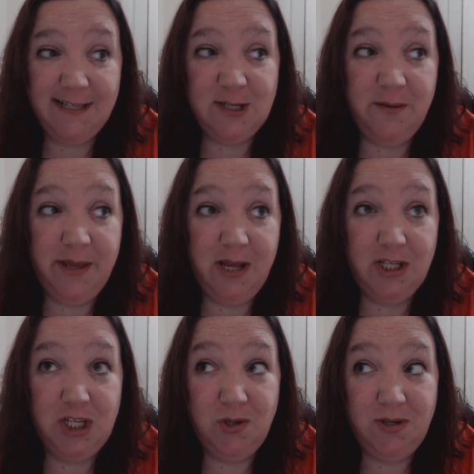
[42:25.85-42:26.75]
It's going to be
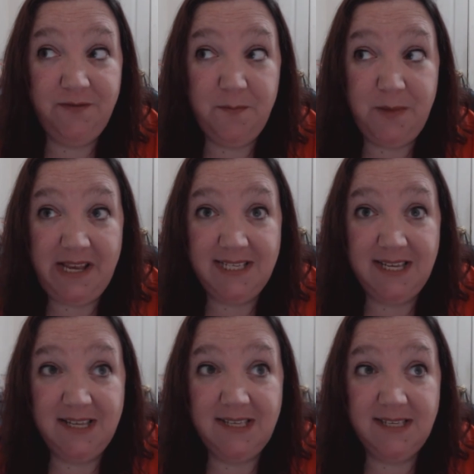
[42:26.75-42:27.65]
on two different
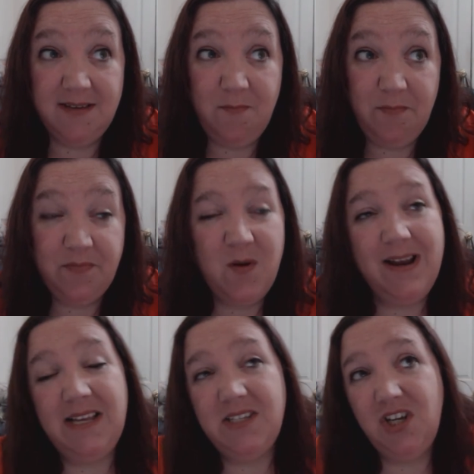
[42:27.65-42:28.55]
bases.
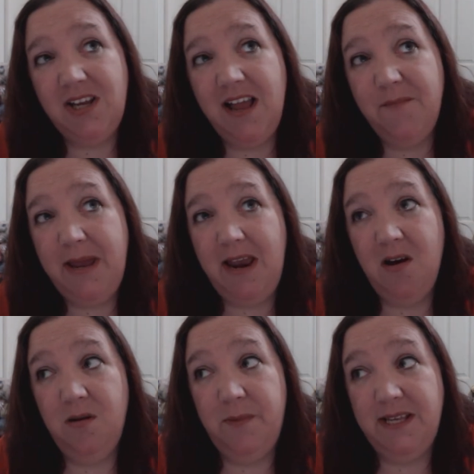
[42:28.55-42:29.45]
I guess you can have my
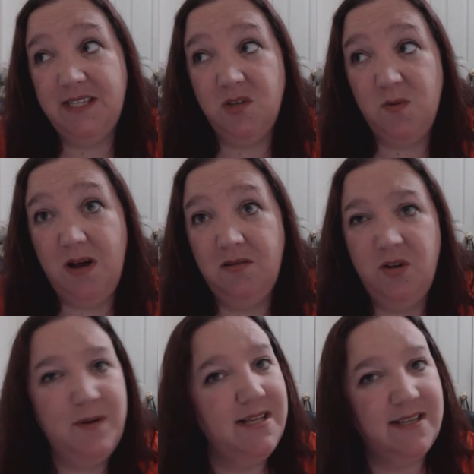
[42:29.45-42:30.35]
Aran base as well.
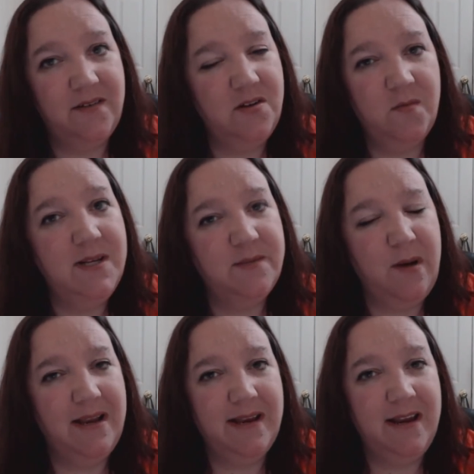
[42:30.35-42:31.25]
Nobody's uh, nobody's
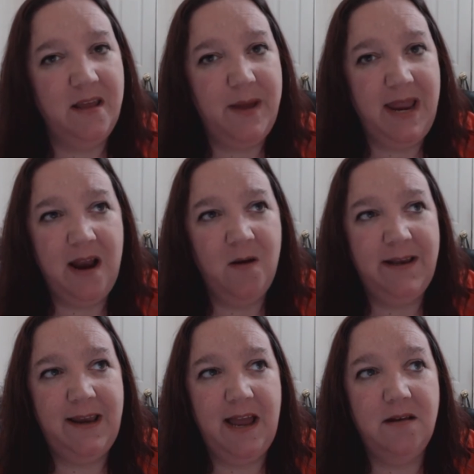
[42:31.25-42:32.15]
bought any of my
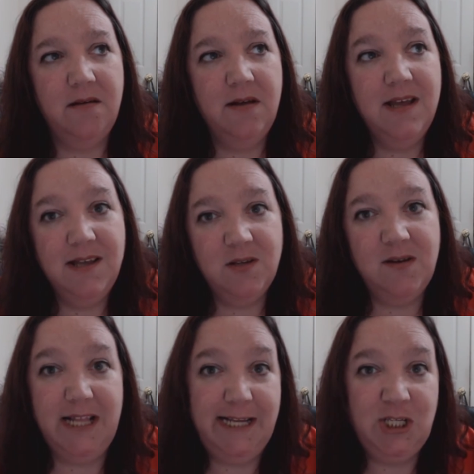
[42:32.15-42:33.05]
Aran yet.
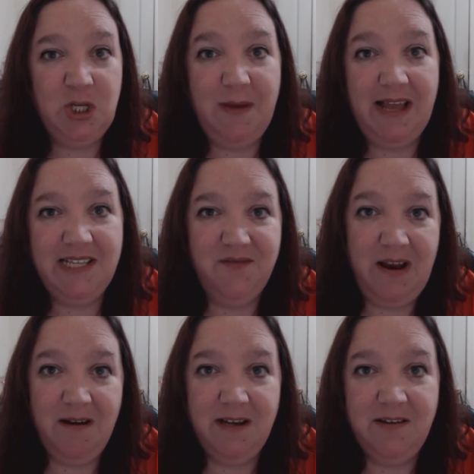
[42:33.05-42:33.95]
So I got like two bags
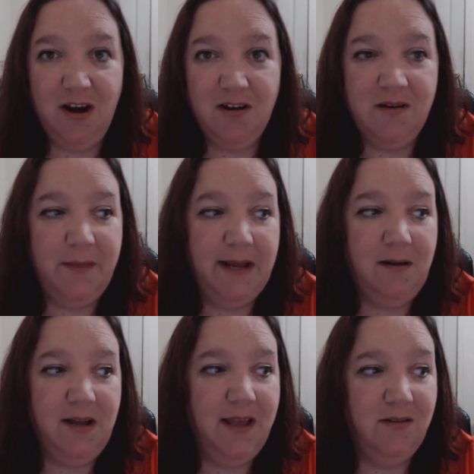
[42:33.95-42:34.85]
of Aran yarn. I'm
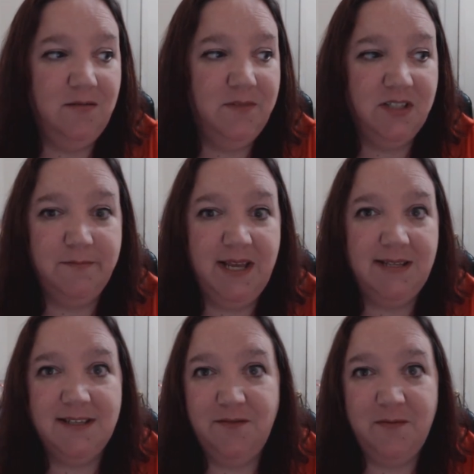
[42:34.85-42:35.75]
like, okay, I'll just
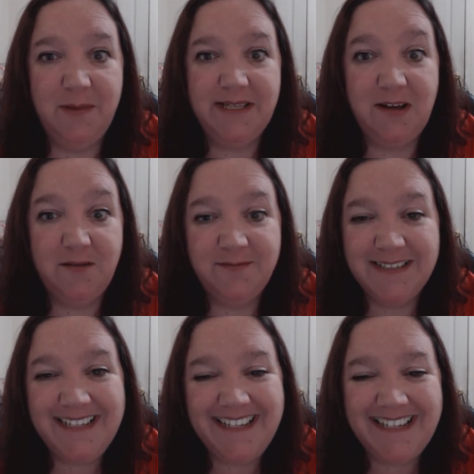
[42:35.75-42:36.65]
make stuff for myself.